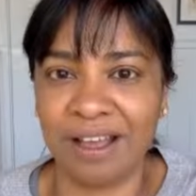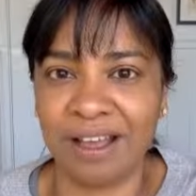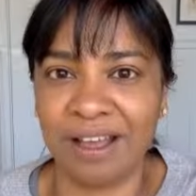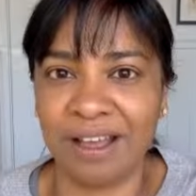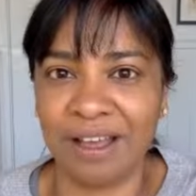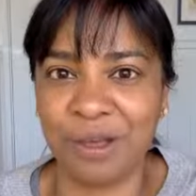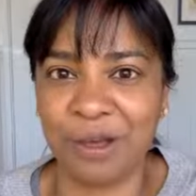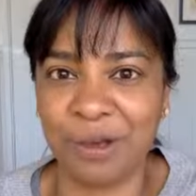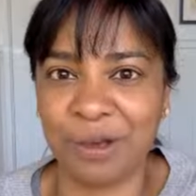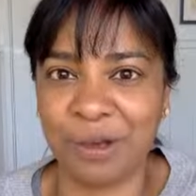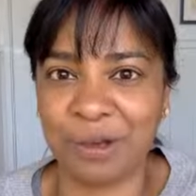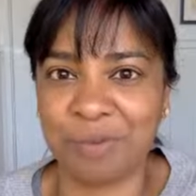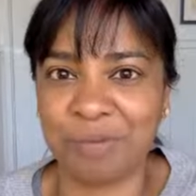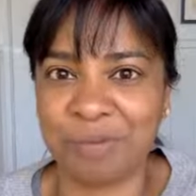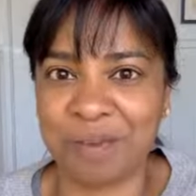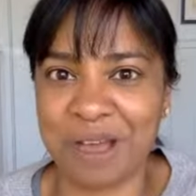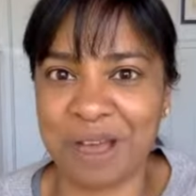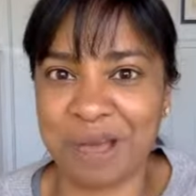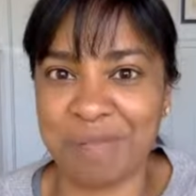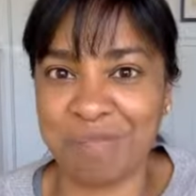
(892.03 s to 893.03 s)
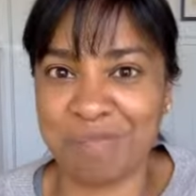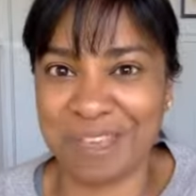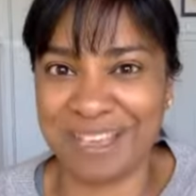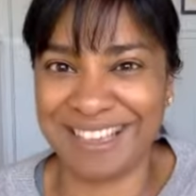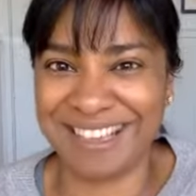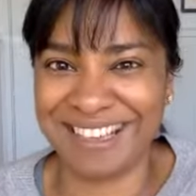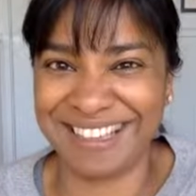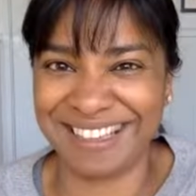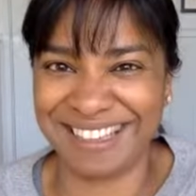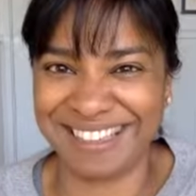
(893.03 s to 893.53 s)
I hope I'm
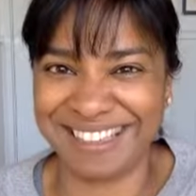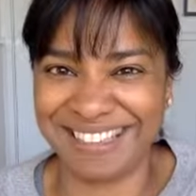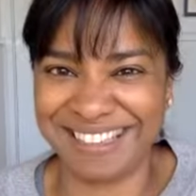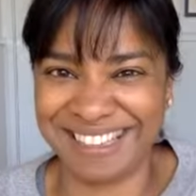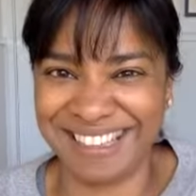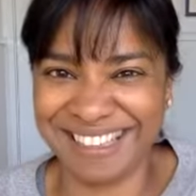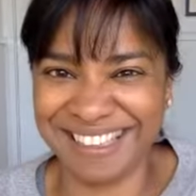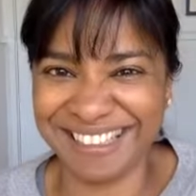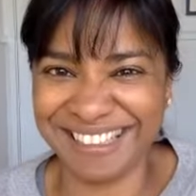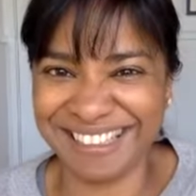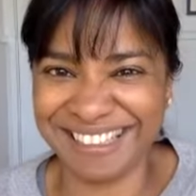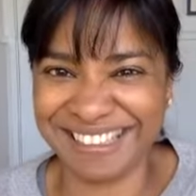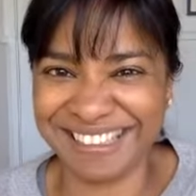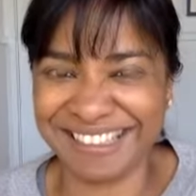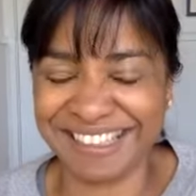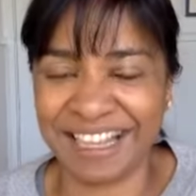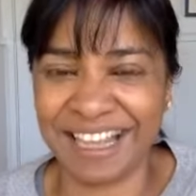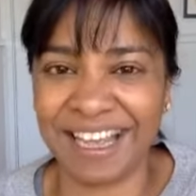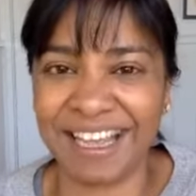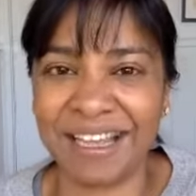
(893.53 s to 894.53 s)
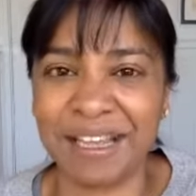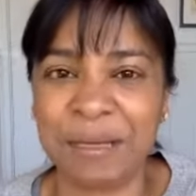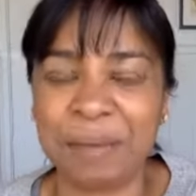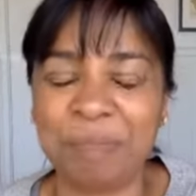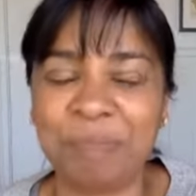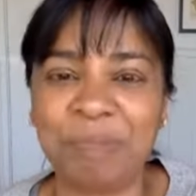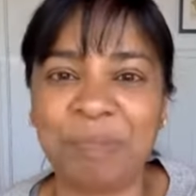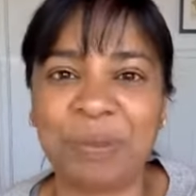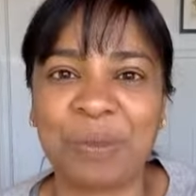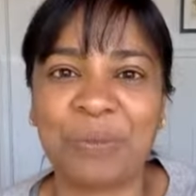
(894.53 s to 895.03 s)
making sense
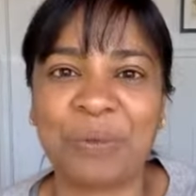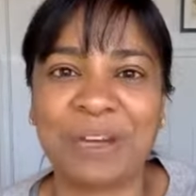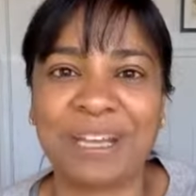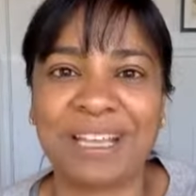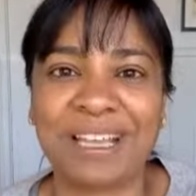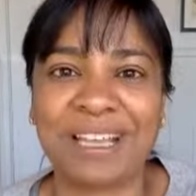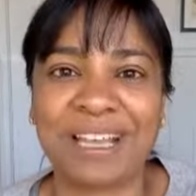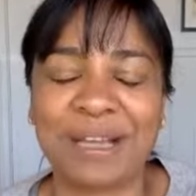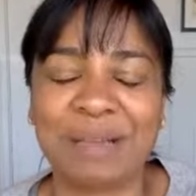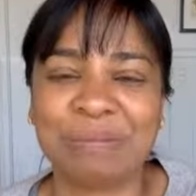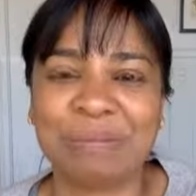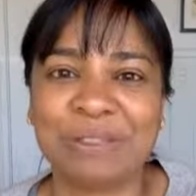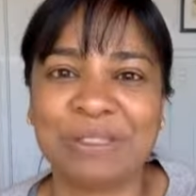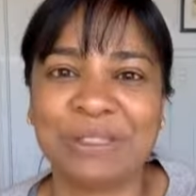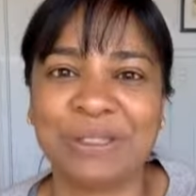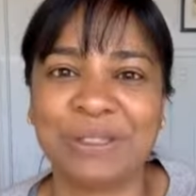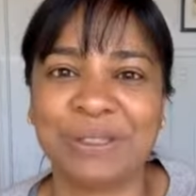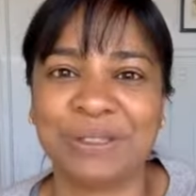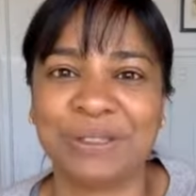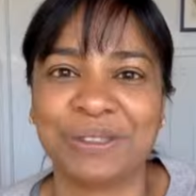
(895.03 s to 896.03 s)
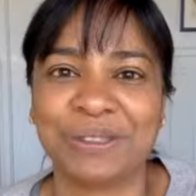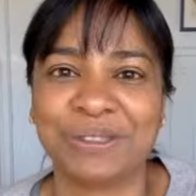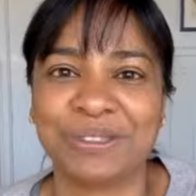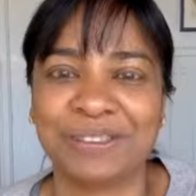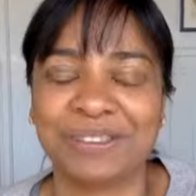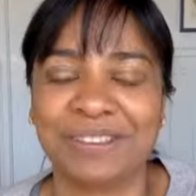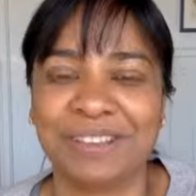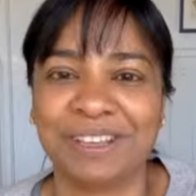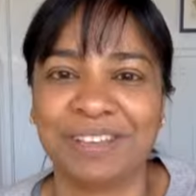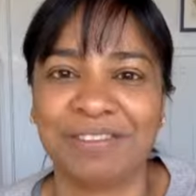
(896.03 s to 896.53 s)
when it comes
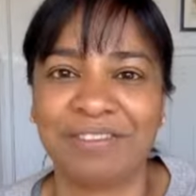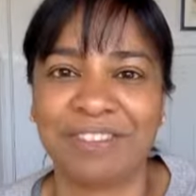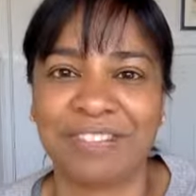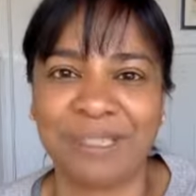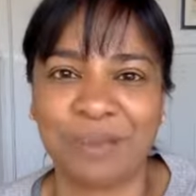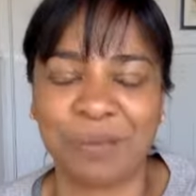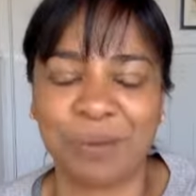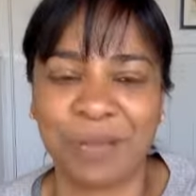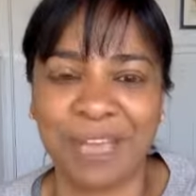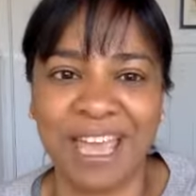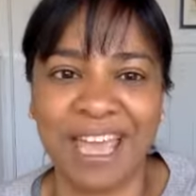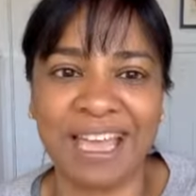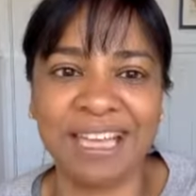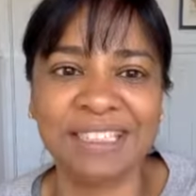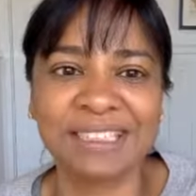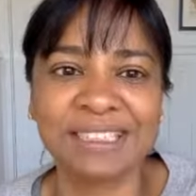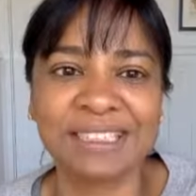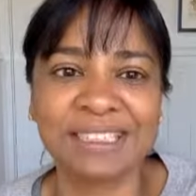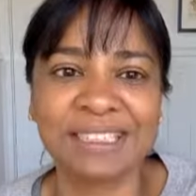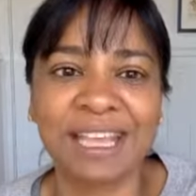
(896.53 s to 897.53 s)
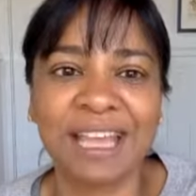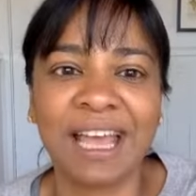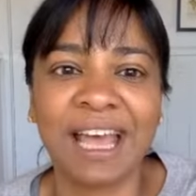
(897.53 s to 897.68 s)
to Facebook ads.